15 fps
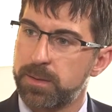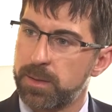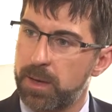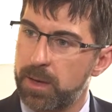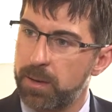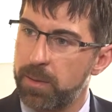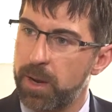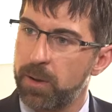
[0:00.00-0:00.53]

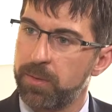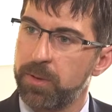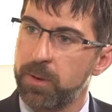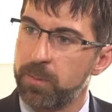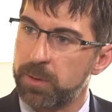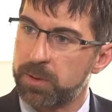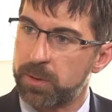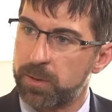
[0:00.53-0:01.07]
The Health and
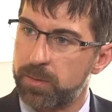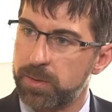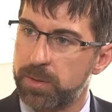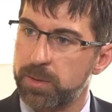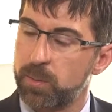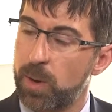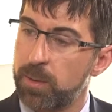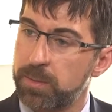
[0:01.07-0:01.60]
Human
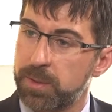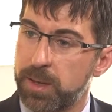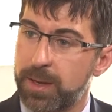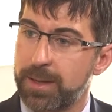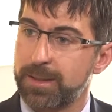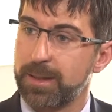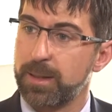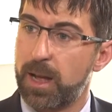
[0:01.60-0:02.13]
Services website
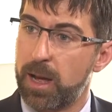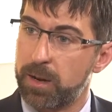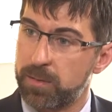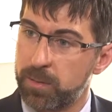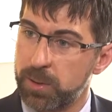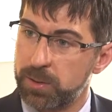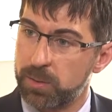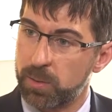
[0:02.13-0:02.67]
has a lot
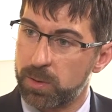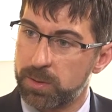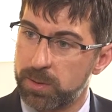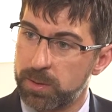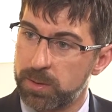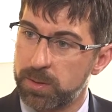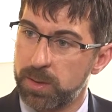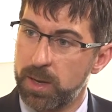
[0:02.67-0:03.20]
of
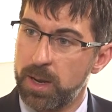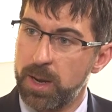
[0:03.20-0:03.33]
resources,